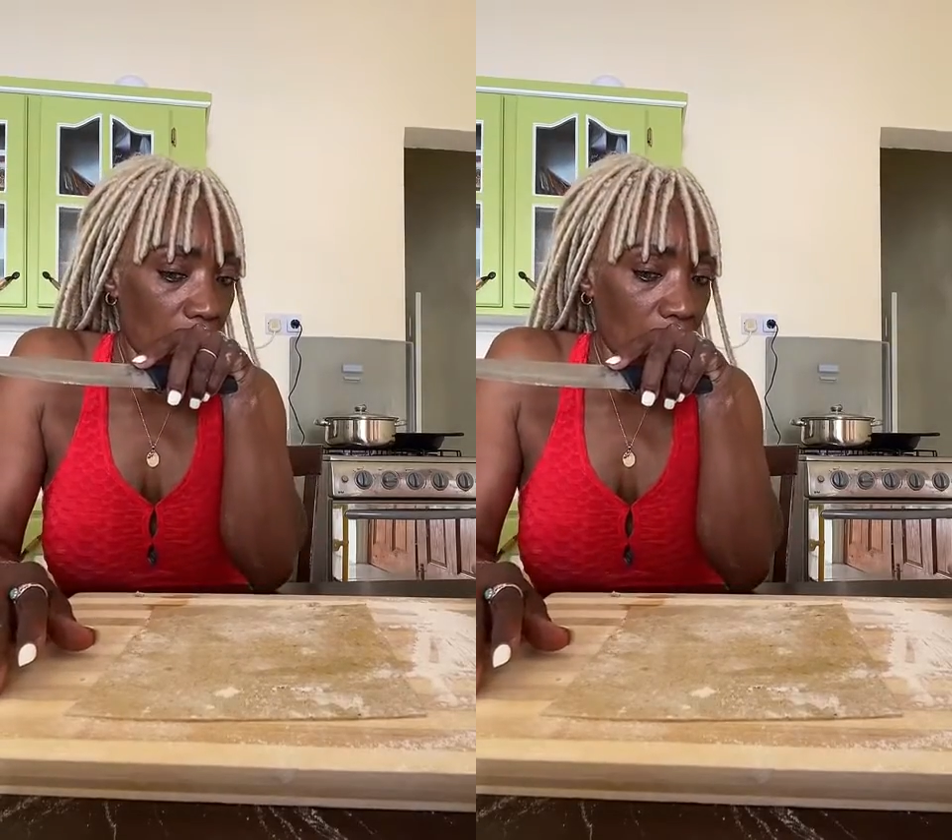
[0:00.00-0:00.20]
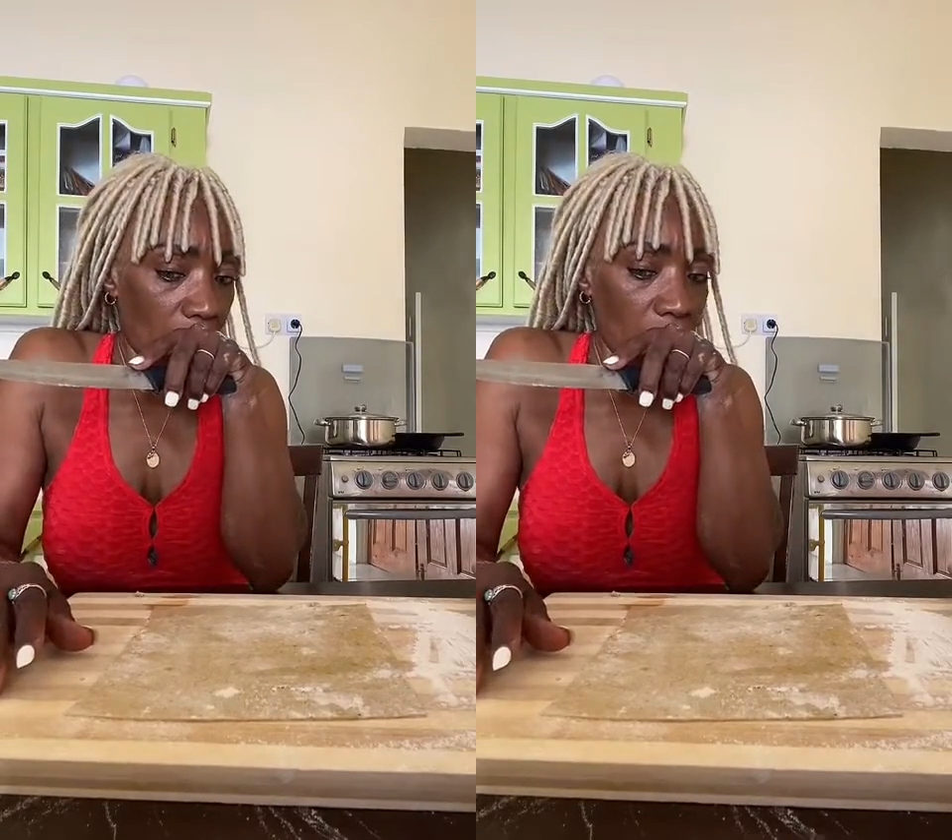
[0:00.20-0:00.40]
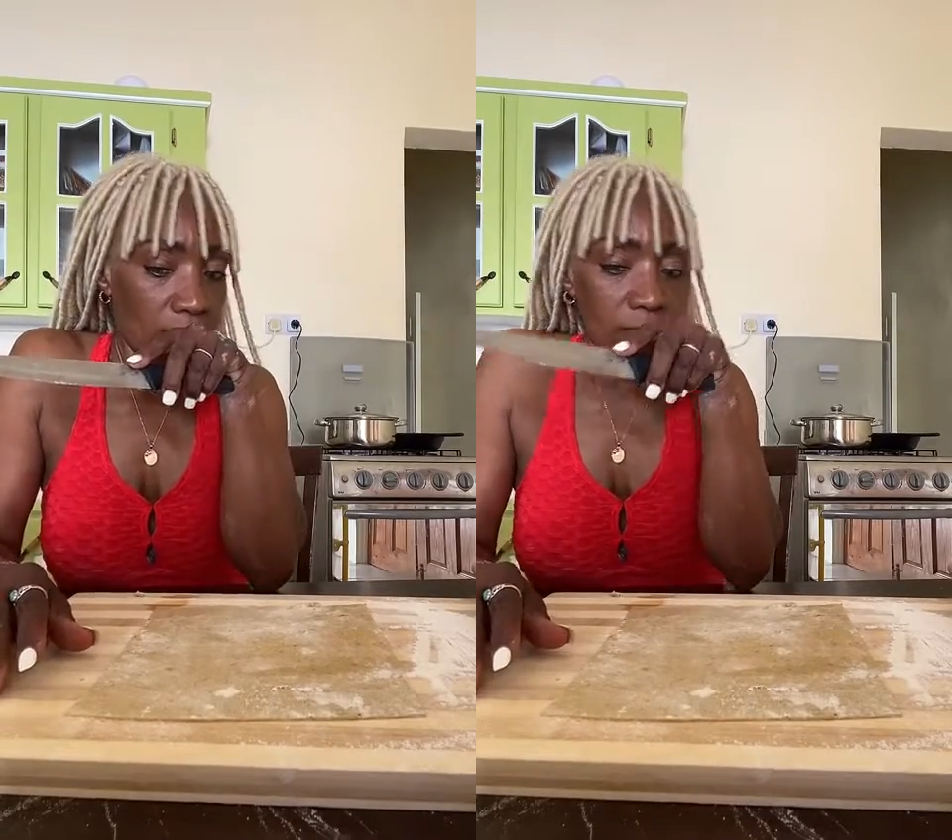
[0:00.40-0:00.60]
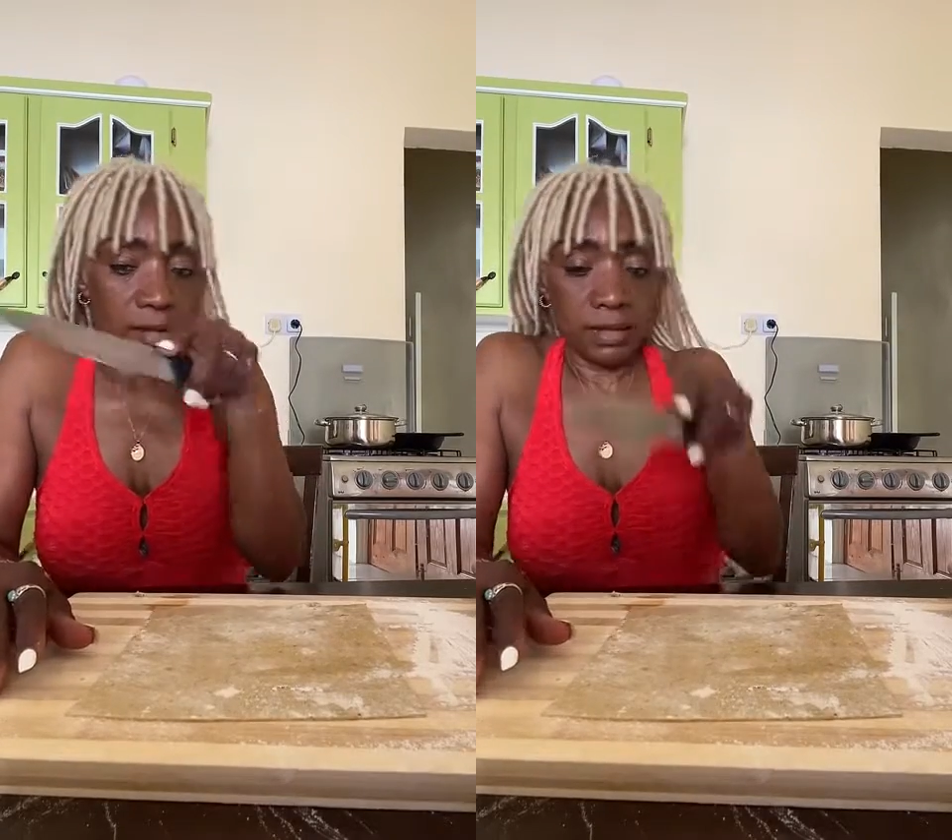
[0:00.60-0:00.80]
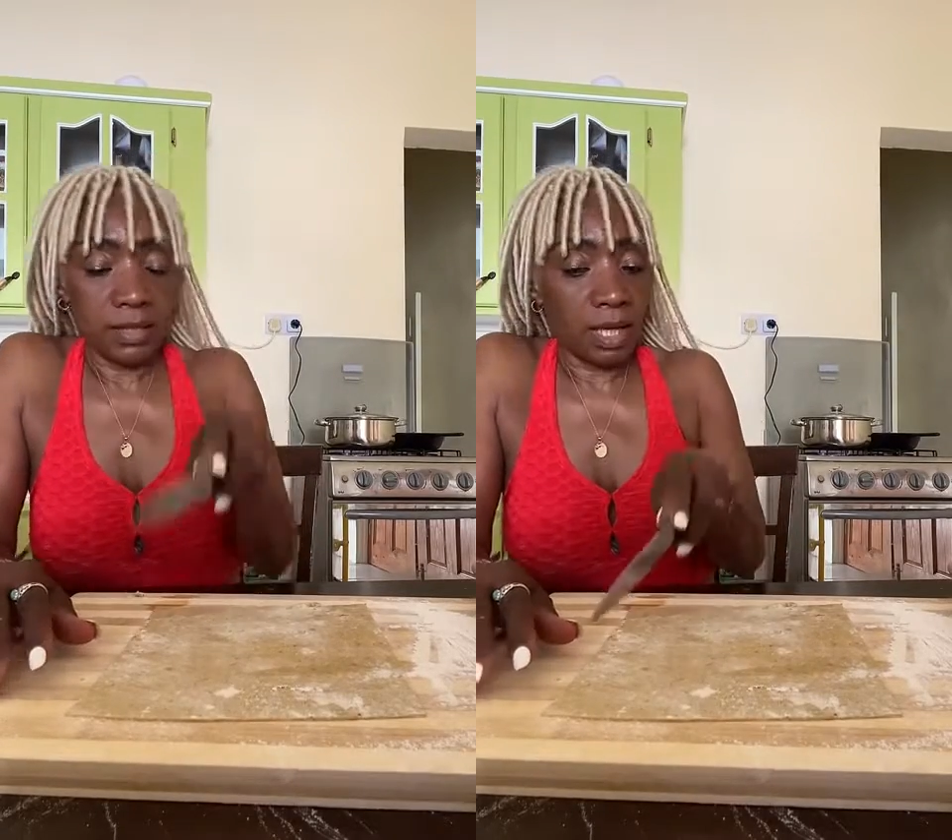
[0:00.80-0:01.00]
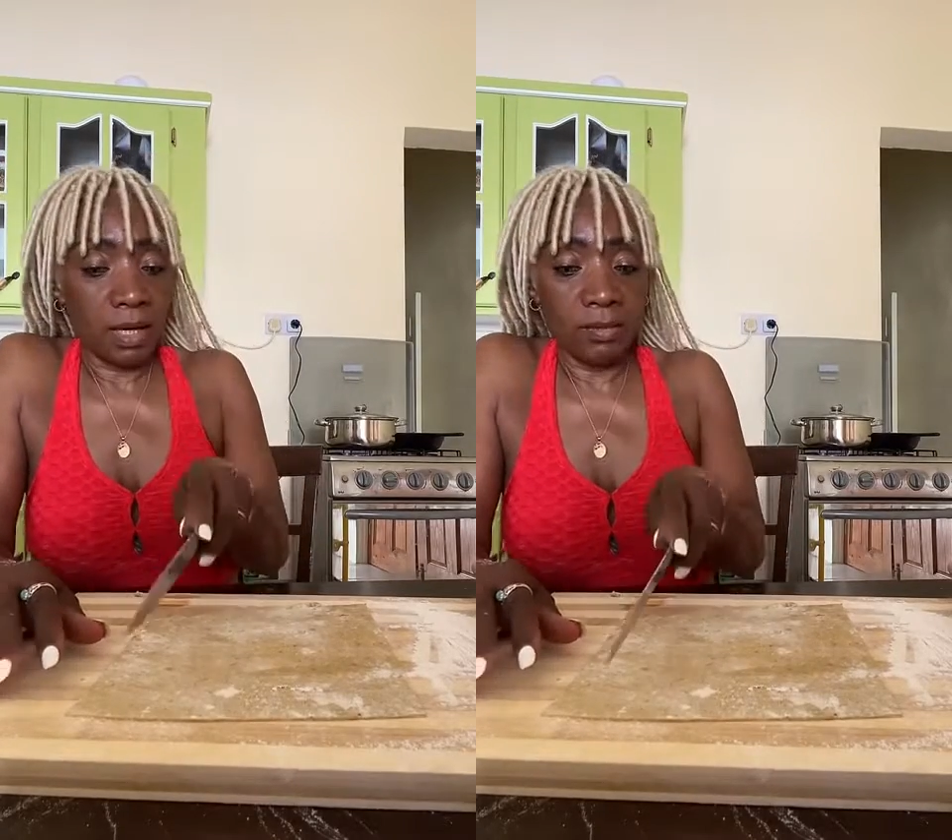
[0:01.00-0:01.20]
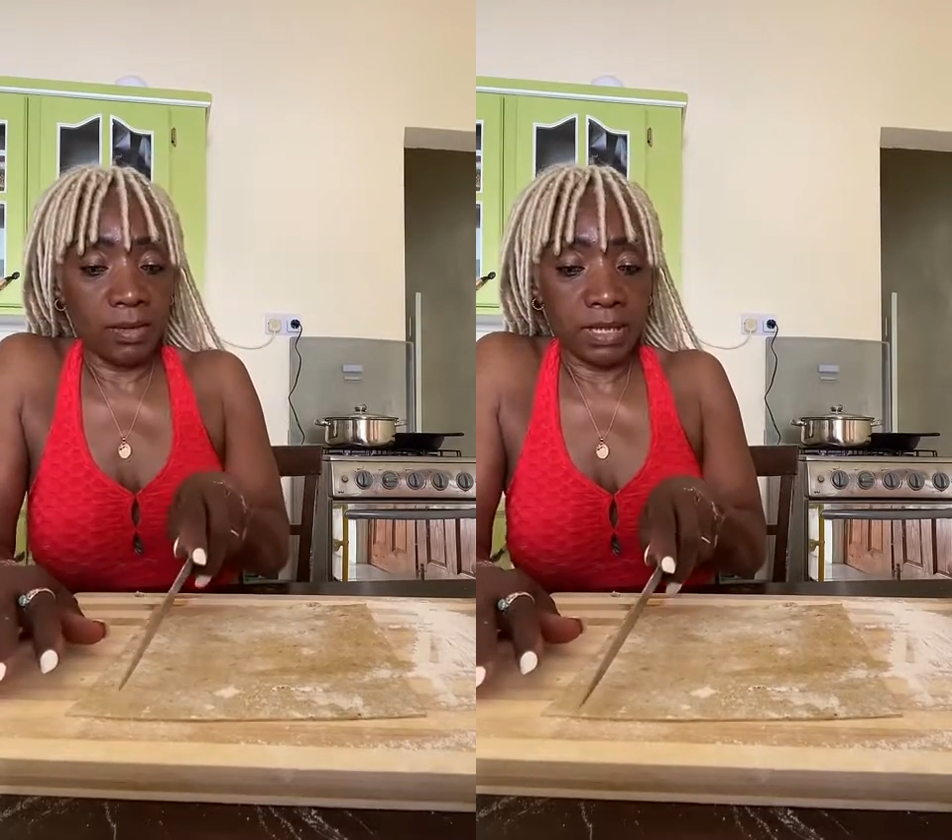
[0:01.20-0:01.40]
do you use spilt?